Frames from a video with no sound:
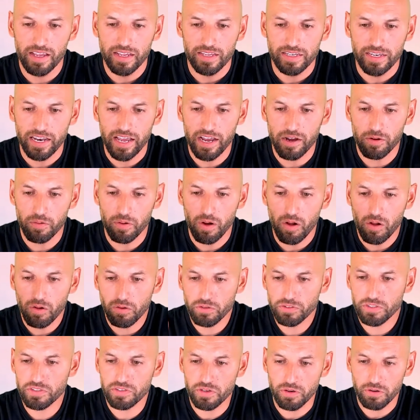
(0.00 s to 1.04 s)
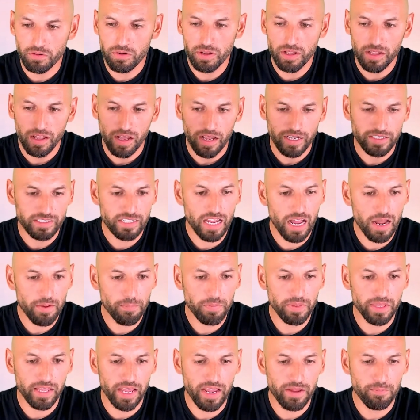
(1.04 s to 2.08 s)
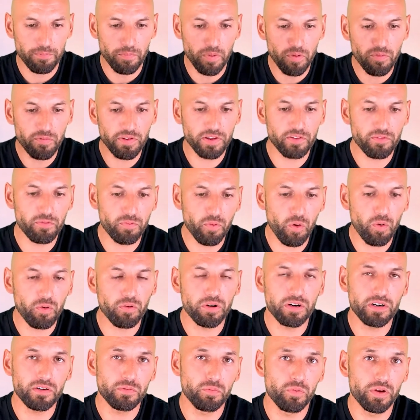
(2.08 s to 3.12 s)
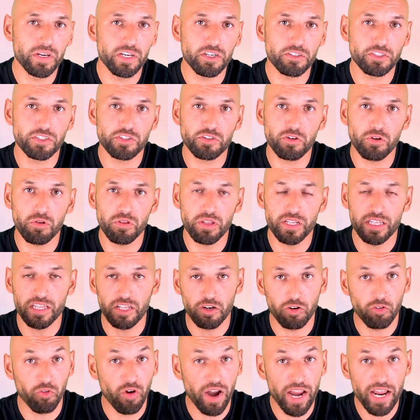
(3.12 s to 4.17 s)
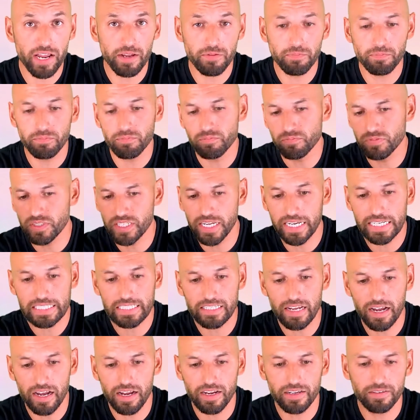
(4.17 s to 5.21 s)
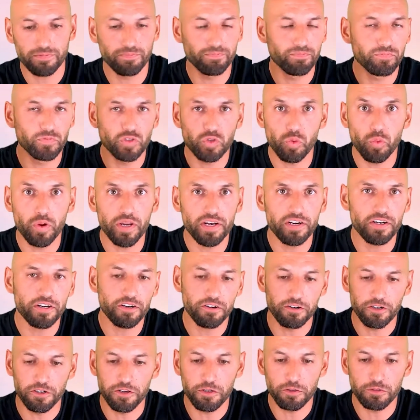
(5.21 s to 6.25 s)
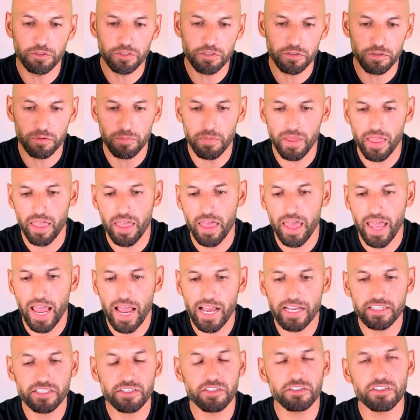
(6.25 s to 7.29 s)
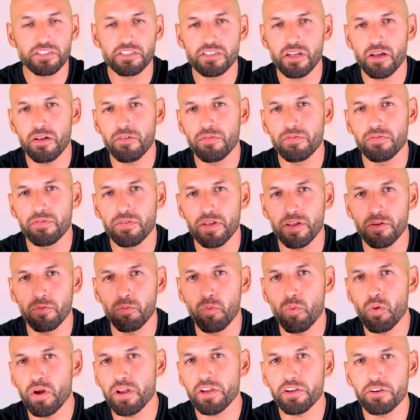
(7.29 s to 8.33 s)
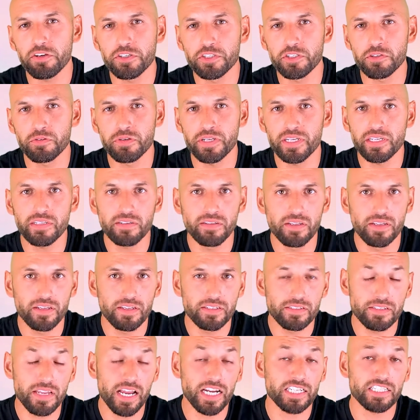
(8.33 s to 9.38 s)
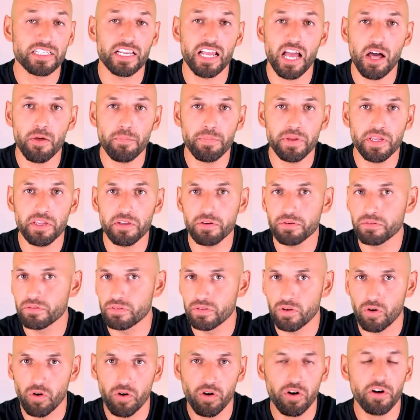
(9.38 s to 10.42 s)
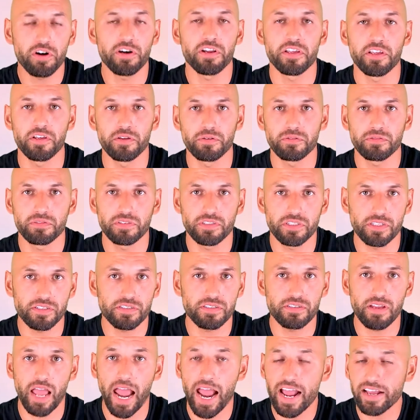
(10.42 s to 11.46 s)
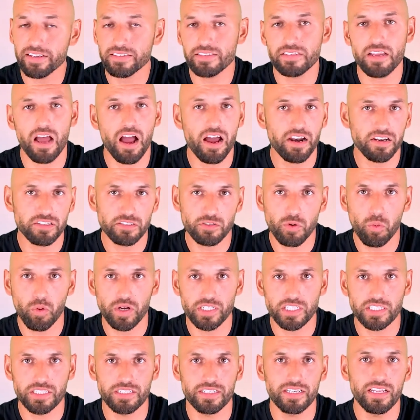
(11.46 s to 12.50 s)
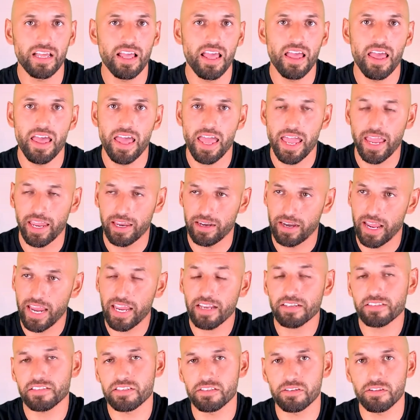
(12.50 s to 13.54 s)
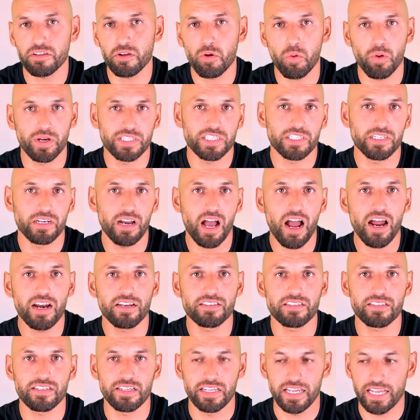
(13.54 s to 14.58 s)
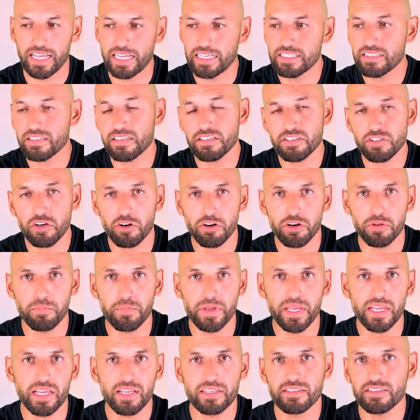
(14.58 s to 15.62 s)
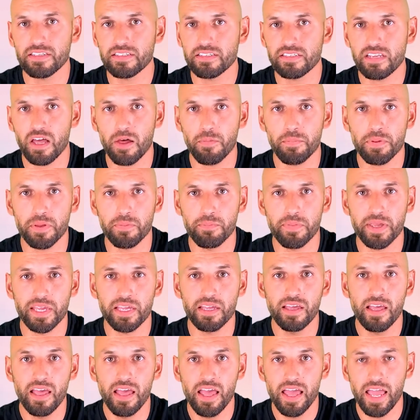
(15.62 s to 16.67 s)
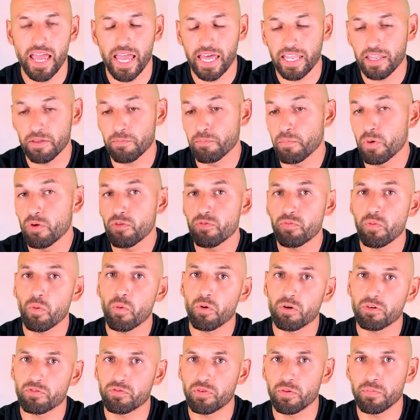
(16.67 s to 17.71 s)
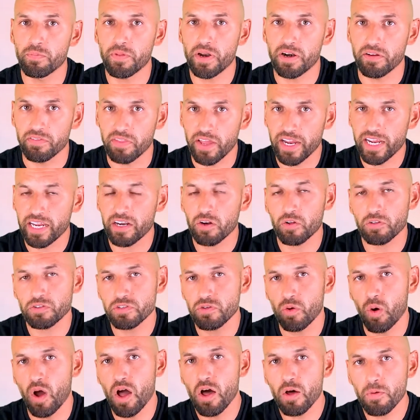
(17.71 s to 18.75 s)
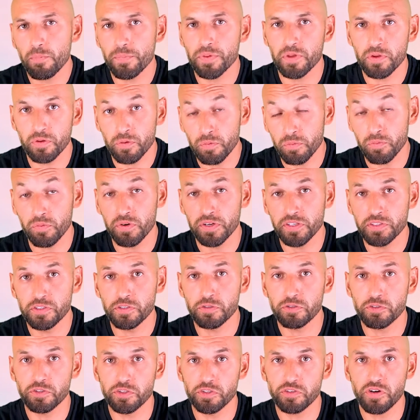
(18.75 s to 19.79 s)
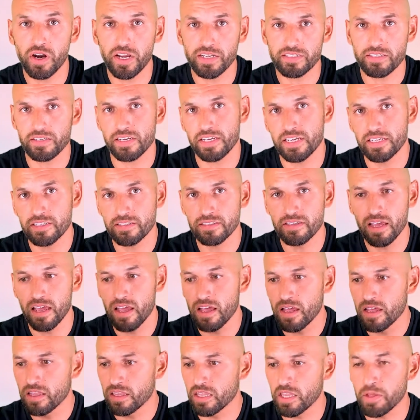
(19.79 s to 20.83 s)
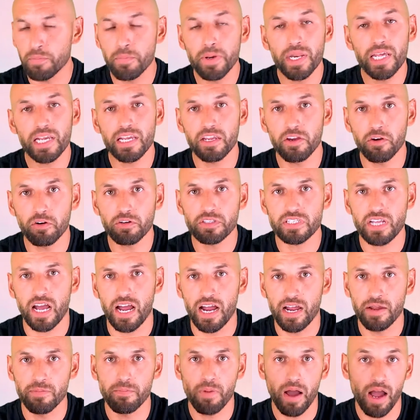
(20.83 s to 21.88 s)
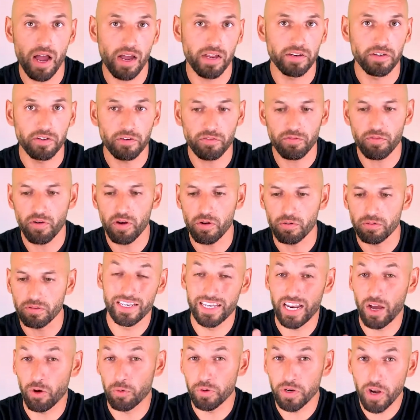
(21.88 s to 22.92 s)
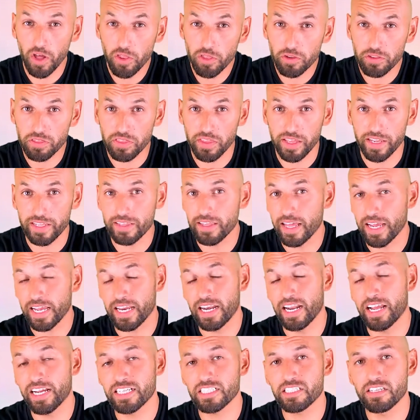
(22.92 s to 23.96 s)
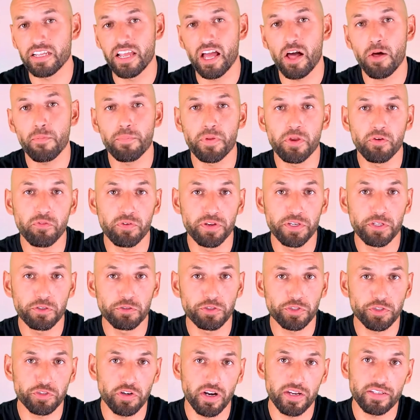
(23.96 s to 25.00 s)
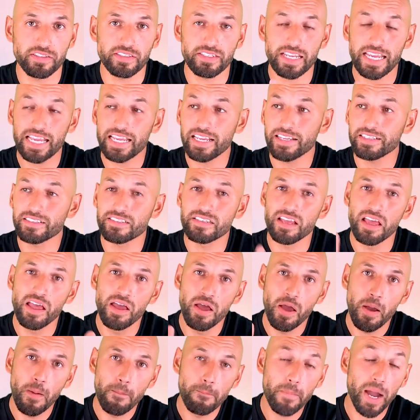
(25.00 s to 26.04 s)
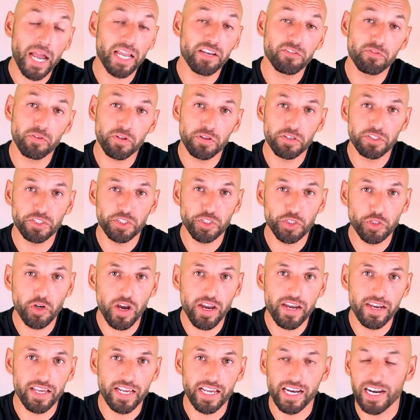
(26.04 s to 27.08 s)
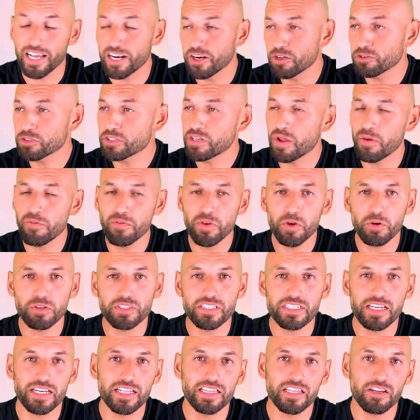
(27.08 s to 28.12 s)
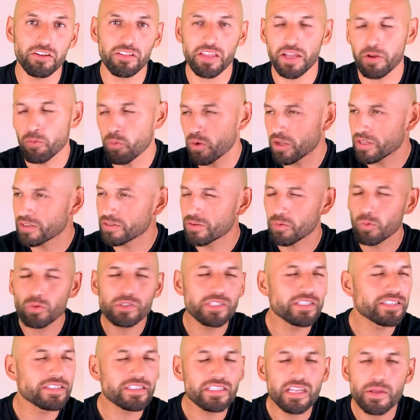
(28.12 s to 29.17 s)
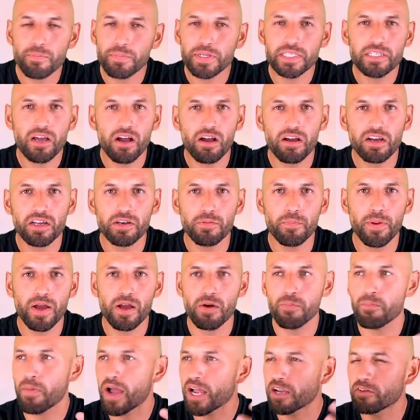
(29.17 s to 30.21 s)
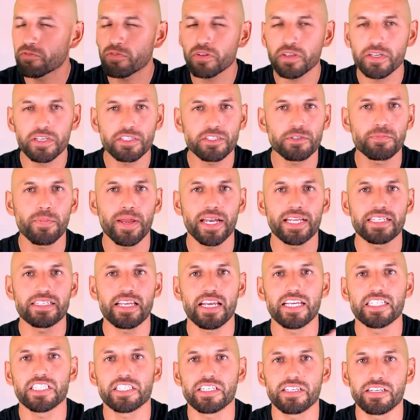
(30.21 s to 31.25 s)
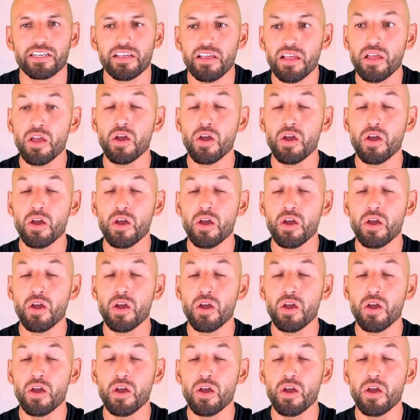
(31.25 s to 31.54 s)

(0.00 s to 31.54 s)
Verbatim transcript: Now, also, on top of that, moving forward, when you're scrolling the gram, TikTok, Twitter, or YouTube, ask yourself if what you're doing is actually helping you or hurting you. Just ask the honest question and answer the question honestly. Is this hurting me? Is this helping me? And then move forward from there. That can also help you reduce stress is limiting your time on your phone. Now, another thing that can actually help you reduce stress is mindfulness training. And I know some of you are sitting there like, what, what's this hippie talking about? Mindfulness, meditation.